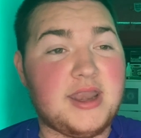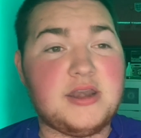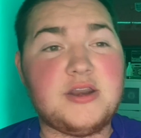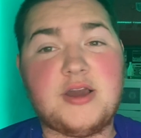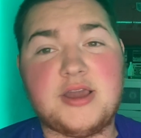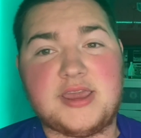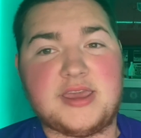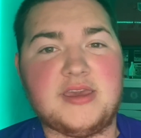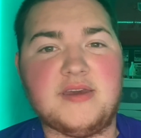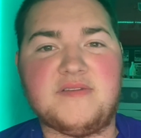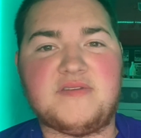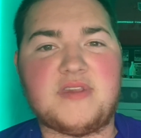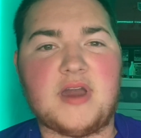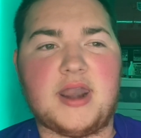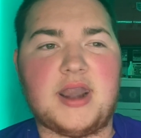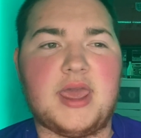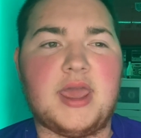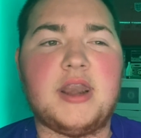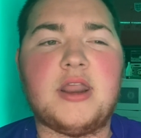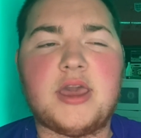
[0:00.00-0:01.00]
Nike have done
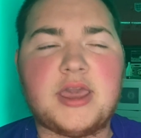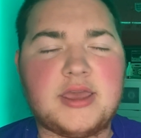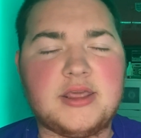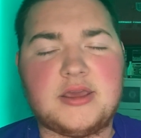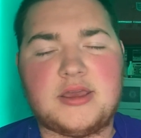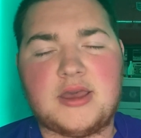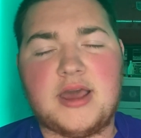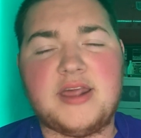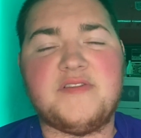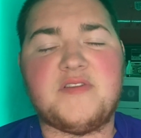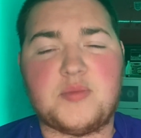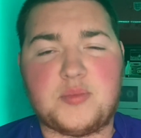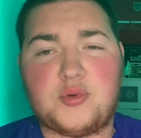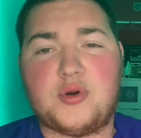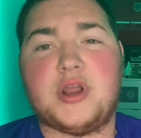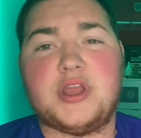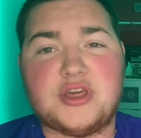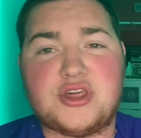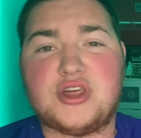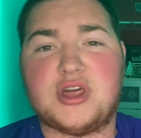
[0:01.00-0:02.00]
it, and I can kind of
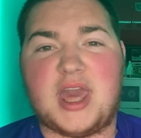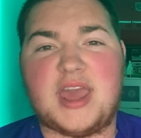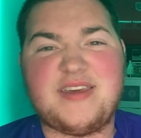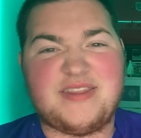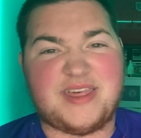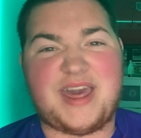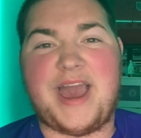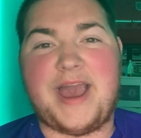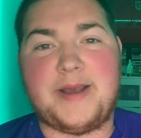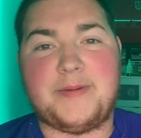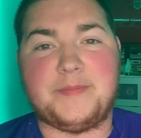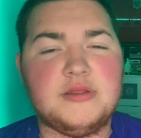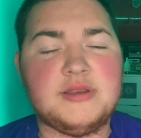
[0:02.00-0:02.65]
appreciate that.